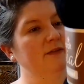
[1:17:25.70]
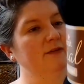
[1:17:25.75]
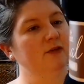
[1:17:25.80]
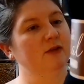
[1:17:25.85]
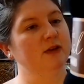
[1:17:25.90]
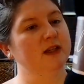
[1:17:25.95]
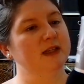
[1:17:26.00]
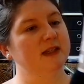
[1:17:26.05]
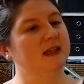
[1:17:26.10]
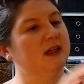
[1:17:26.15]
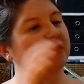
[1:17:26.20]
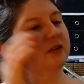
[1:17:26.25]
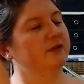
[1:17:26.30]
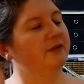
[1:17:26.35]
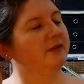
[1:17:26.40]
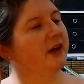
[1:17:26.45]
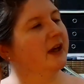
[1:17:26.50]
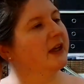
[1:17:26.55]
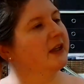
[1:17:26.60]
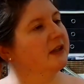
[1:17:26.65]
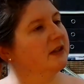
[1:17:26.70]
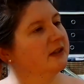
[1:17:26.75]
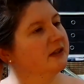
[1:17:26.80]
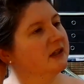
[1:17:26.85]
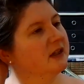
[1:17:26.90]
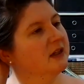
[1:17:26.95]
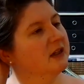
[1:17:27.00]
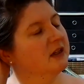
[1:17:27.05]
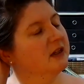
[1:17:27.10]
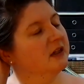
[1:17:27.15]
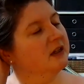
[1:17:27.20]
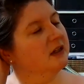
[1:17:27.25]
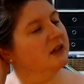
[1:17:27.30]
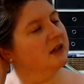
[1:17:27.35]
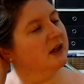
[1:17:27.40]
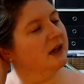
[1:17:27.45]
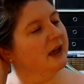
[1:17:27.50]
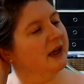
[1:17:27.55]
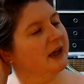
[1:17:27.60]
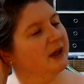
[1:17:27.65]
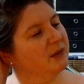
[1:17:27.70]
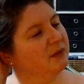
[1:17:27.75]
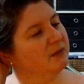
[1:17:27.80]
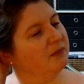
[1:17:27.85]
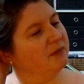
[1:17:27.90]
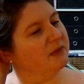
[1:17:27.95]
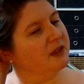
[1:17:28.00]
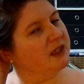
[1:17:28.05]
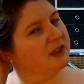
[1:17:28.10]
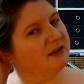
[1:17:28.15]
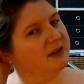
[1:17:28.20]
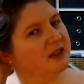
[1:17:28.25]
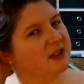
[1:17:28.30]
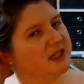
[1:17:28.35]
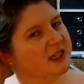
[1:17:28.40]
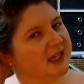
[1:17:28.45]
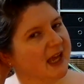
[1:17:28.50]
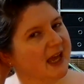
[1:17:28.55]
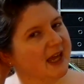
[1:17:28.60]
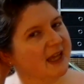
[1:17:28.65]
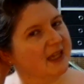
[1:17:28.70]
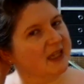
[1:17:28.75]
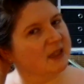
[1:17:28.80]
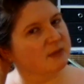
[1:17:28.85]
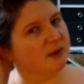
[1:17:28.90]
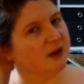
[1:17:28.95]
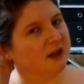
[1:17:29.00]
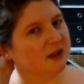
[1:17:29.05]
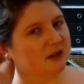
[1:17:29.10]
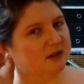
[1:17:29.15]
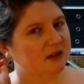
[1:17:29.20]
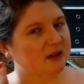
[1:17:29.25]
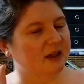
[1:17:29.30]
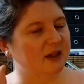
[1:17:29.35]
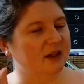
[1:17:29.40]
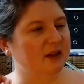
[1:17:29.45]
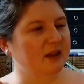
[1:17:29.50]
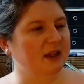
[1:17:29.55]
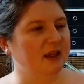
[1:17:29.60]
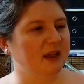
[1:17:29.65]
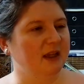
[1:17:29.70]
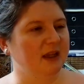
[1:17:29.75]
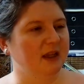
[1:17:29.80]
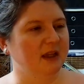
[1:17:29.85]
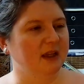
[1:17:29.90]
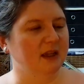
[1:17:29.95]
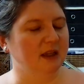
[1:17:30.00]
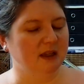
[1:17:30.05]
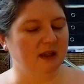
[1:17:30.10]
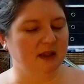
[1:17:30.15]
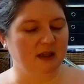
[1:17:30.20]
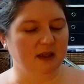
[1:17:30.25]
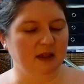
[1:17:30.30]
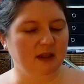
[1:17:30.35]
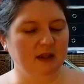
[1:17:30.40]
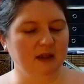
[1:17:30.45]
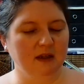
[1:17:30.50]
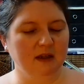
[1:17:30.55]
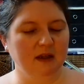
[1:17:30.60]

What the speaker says: for it yourself, and they do it in the DK as well, and in the